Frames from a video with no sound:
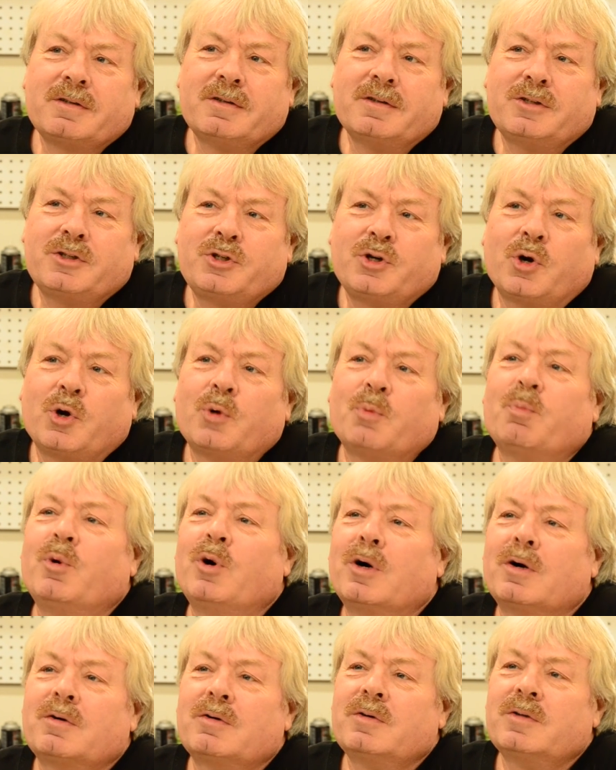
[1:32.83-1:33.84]
is
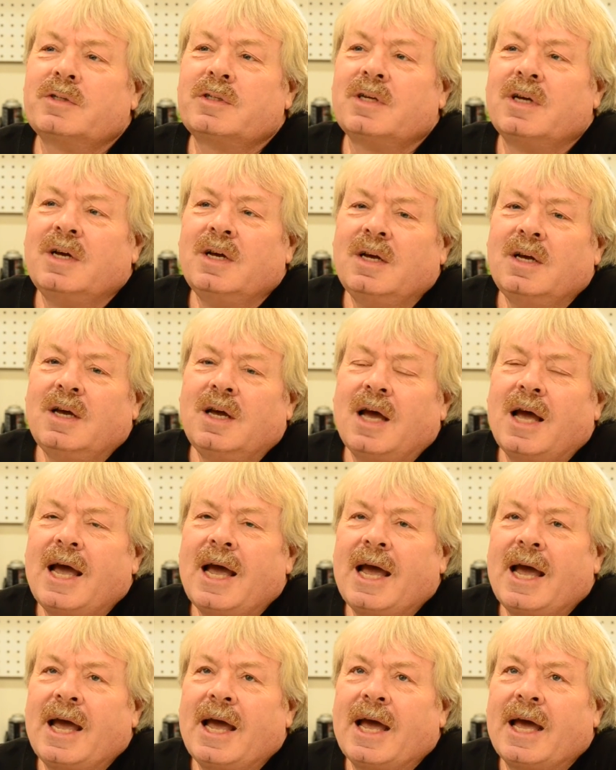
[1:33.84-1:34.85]
turnbuckles.
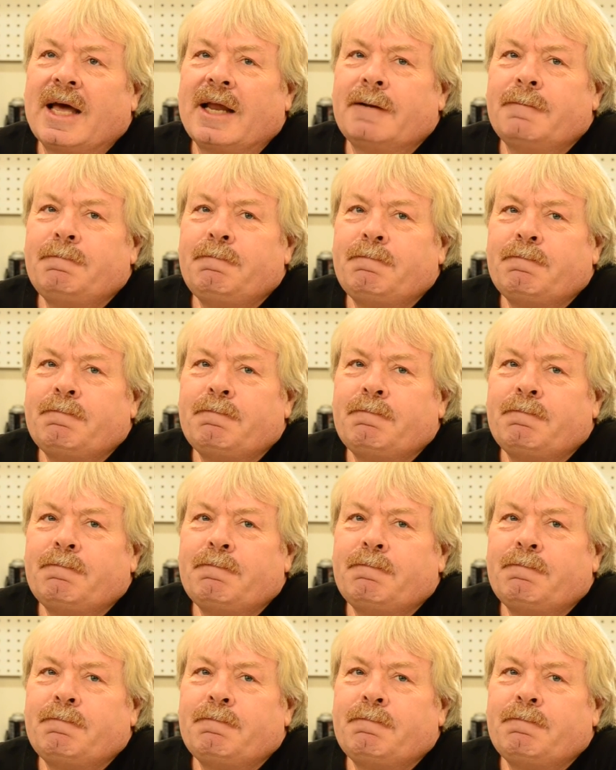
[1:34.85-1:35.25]
And